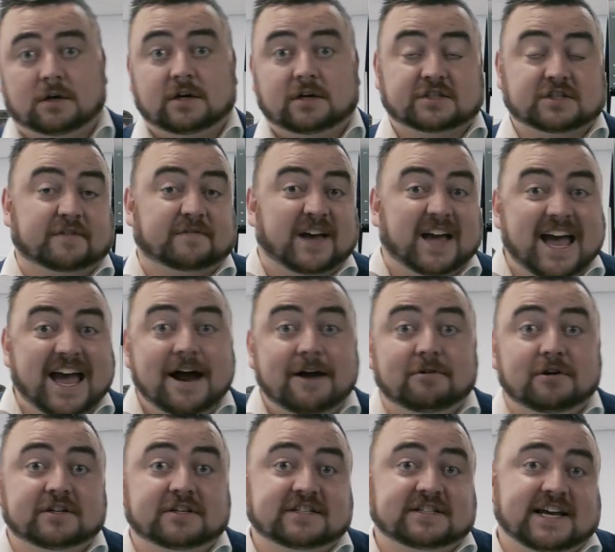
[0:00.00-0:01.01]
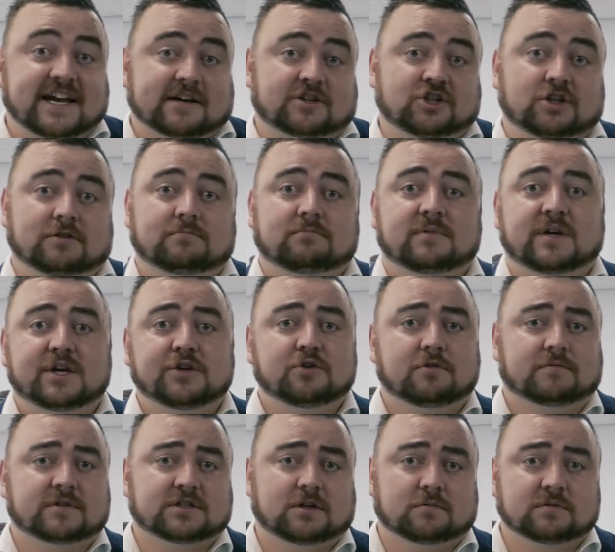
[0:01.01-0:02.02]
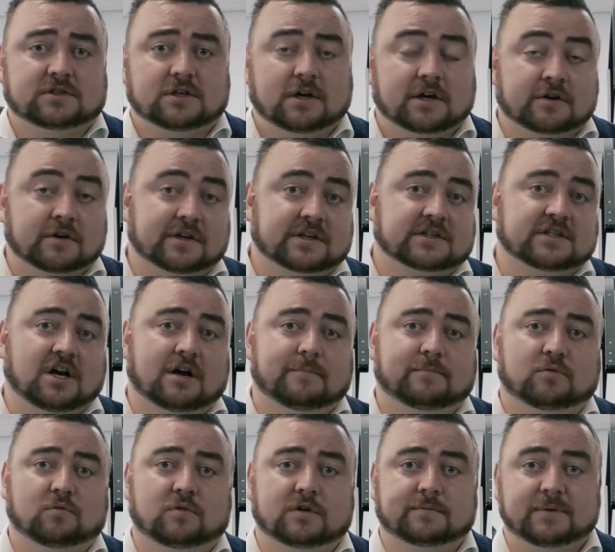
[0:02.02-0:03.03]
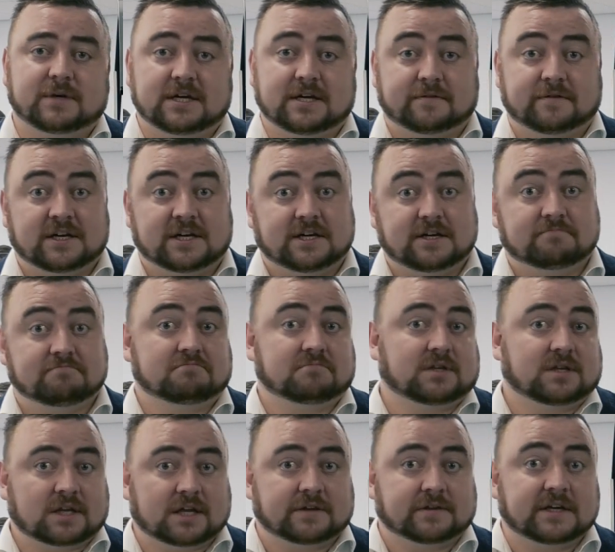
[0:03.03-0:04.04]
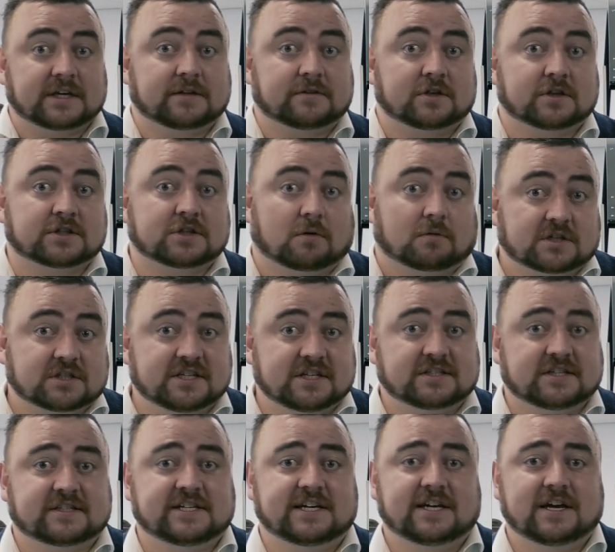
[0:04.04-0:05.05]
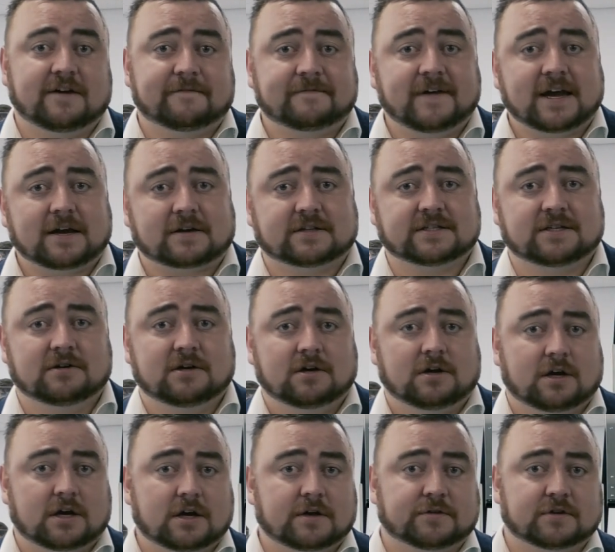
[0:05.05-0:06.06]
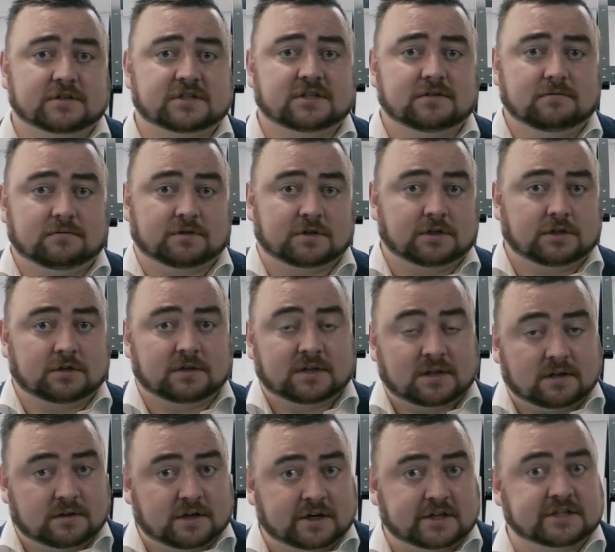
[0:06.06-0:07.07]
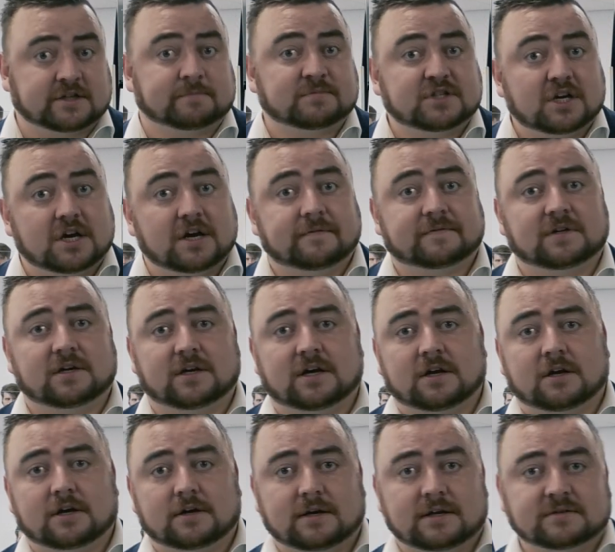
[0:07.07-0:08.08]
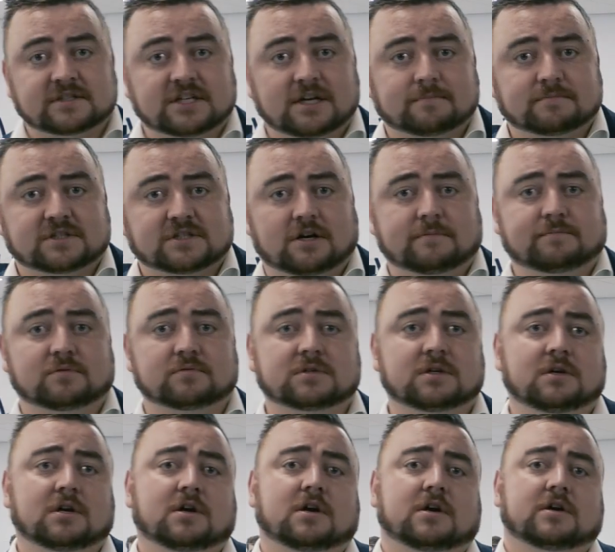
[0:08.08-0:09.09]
So for error detection in your results, a good example would be the toxicity effect that is observed in some samples.